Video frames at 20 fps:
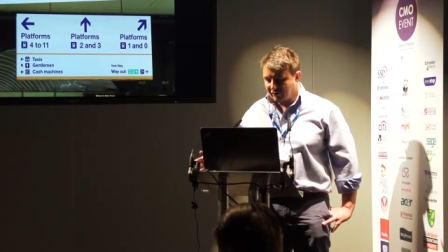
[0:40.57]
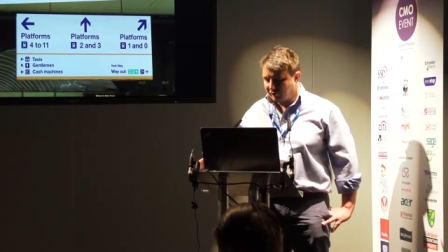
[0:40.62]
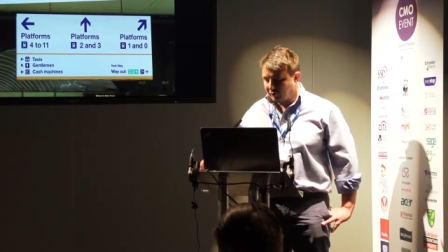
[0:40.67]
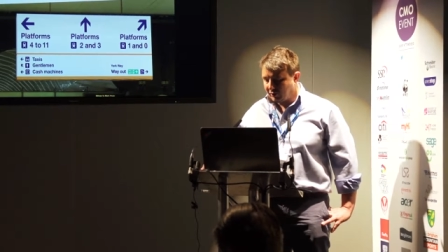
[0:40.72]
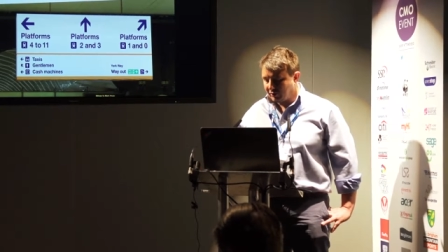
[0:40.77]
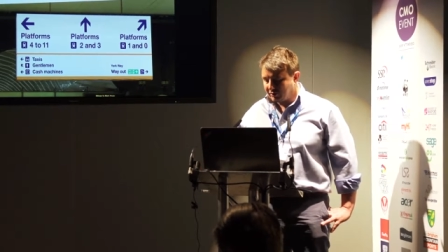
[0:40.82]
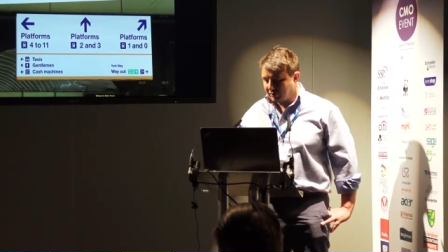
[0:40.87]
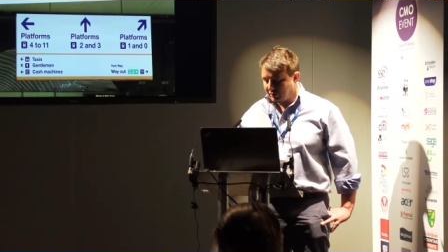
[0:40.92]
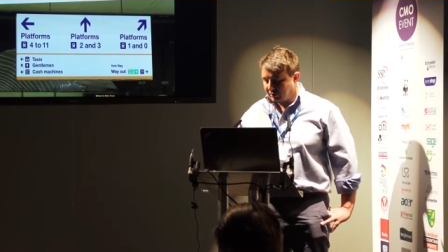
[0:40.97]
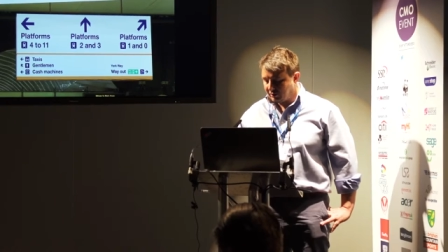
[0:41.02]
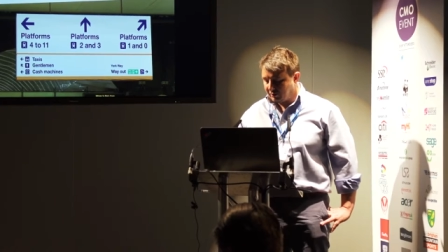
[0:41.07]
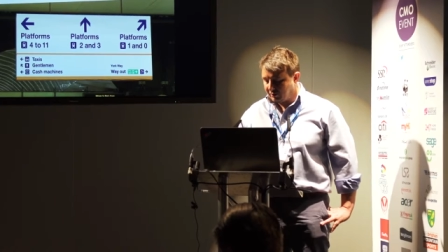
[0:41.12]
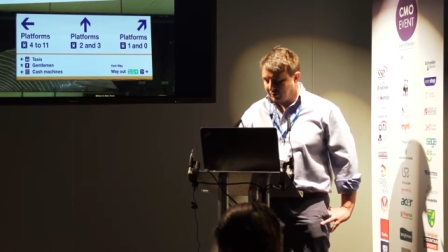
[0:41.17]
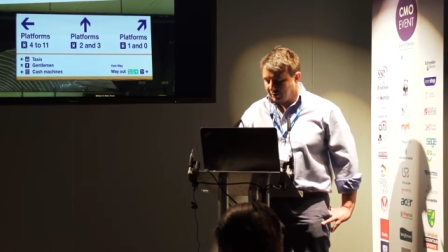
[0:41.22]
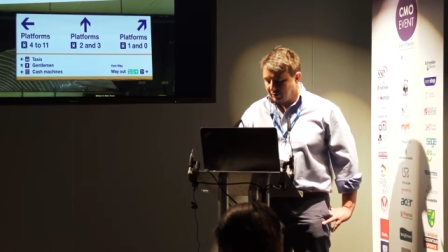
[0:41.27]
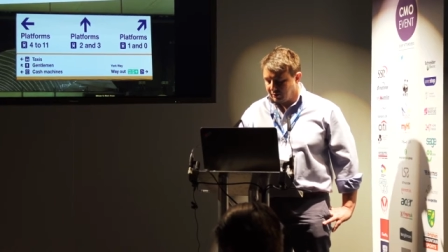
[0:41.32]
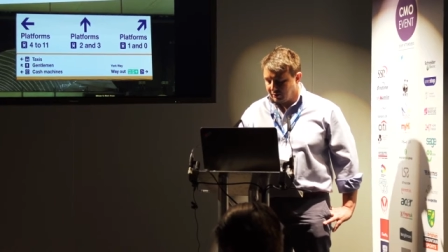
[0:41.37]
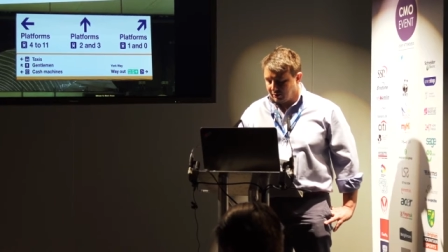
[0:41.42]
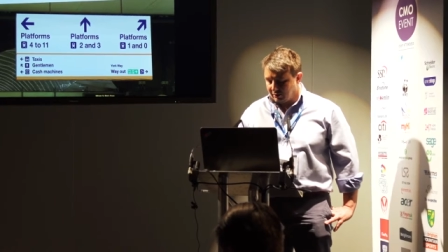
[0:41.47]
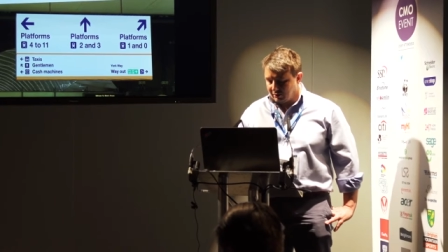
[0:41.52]
I've worked in
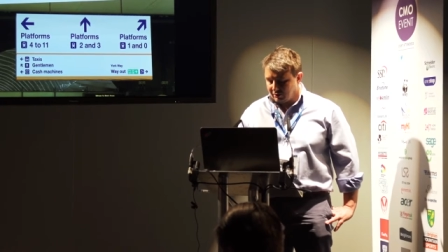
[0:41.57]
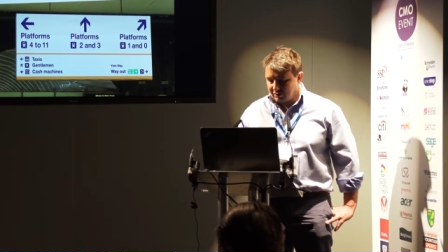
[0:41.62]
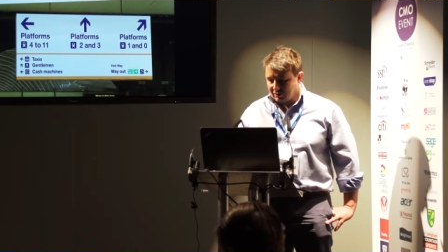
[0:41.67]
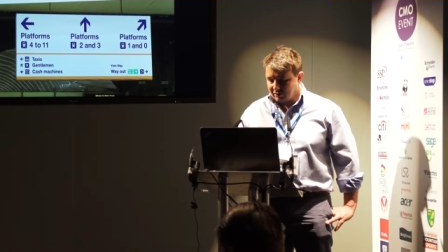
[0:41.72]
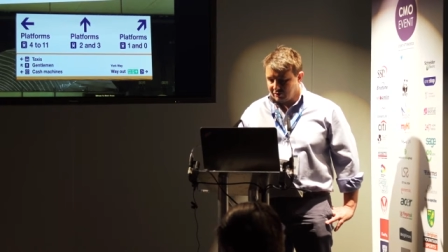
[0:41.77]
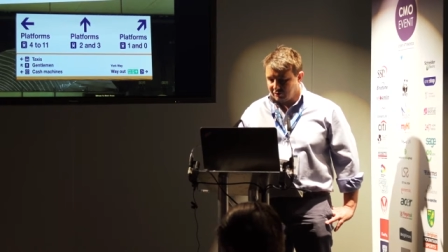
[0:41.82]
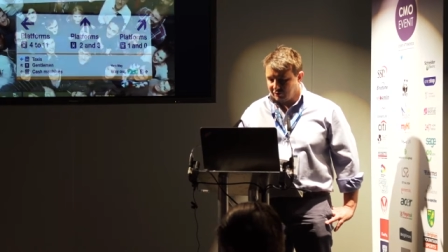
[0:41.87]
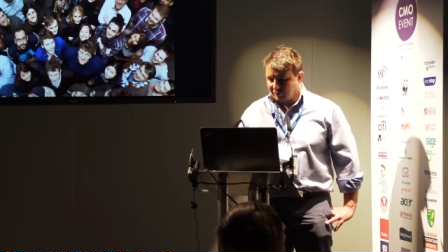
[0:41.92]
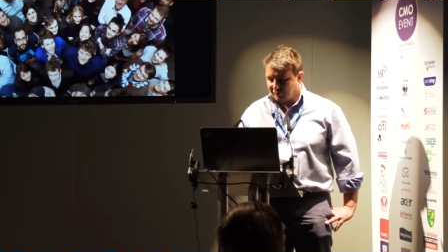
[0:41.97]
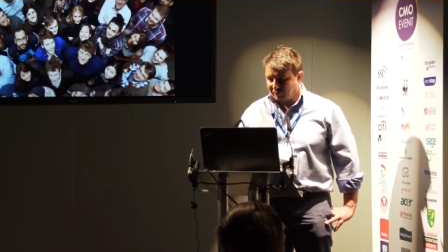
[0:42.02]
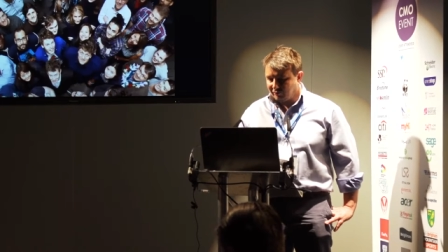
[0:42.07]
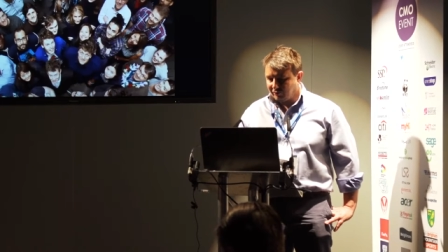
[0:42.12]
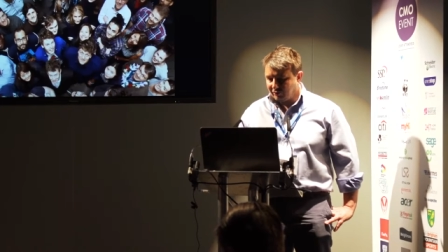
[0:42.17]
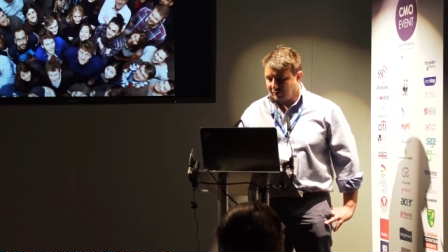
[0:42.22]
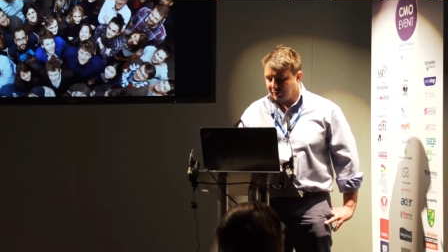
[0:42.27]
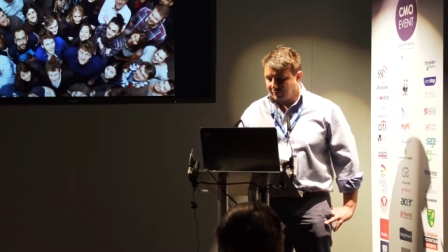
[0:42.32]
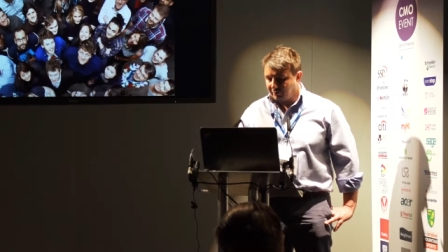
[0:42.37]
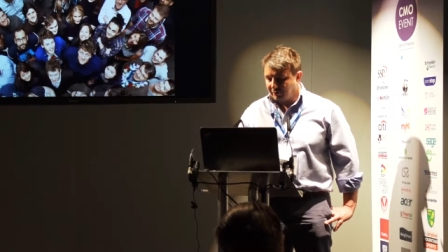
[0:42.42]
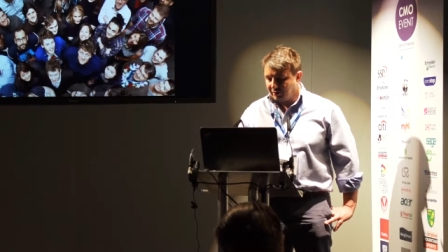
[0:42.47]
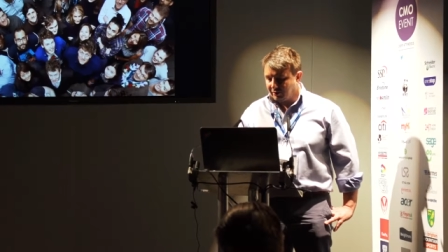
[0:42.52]
digital
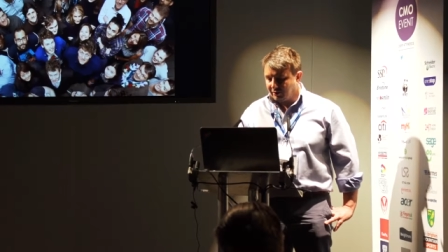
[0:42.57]
for